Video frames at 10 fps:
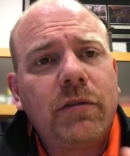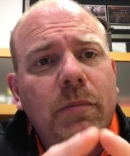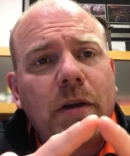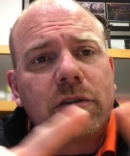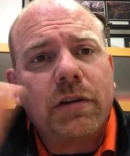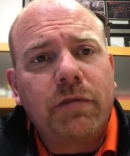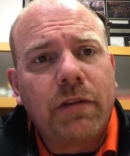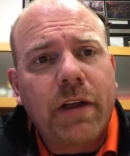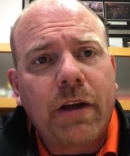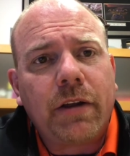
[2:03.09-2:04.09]
So make sure you
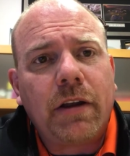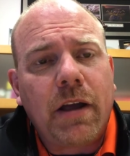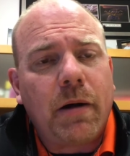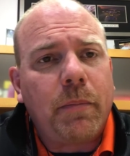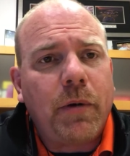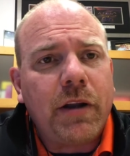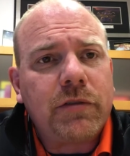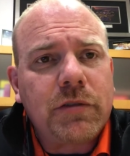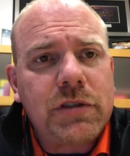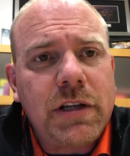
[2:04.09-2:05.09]
fill out an
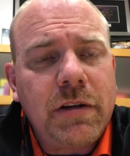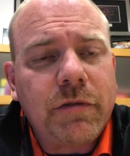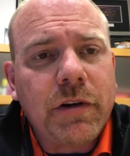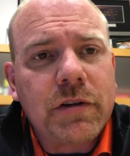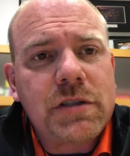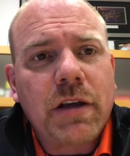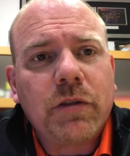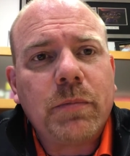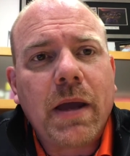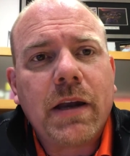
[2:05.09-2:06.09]
appraisal sheet for your
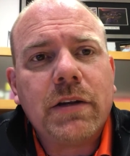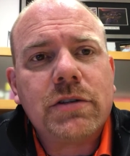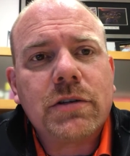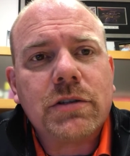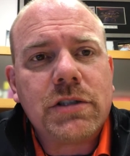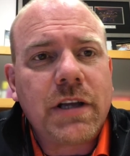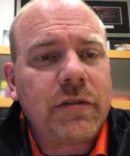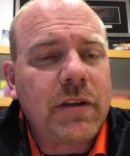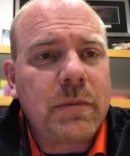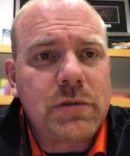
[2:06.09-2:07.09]
sales manager,
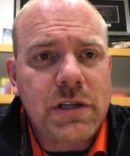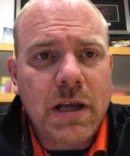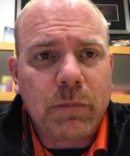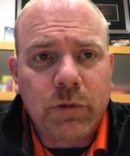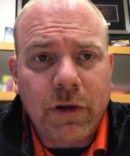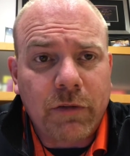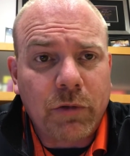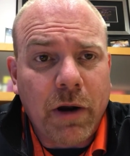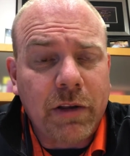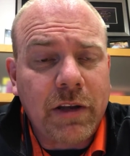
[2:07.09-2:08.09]
GSM, GM, who's ever
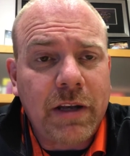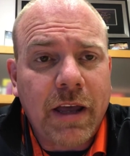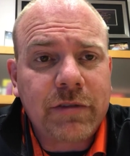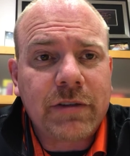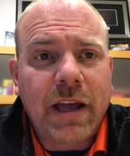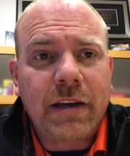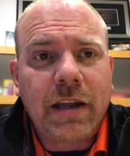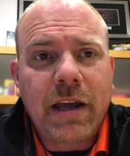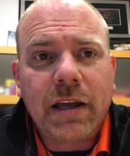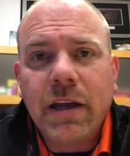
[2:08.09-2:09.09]
running the desk that
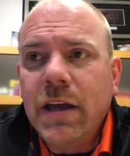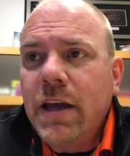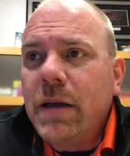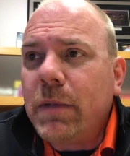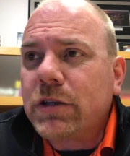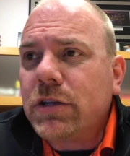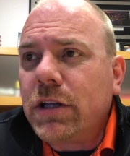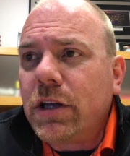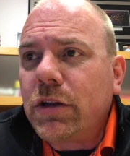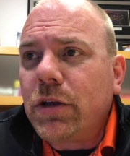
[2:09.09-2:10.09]
day. Make sure you
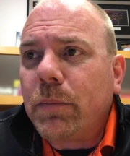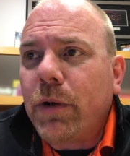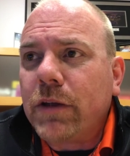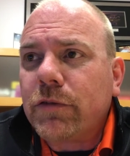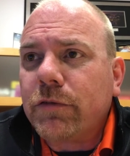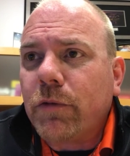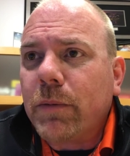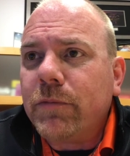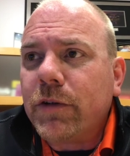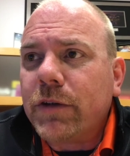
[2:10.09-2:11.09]
get a good appraisal
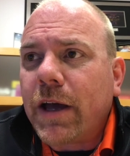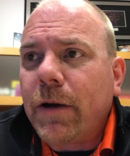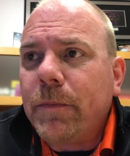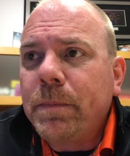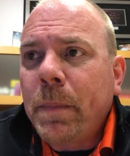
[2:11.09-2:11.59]
form filled out.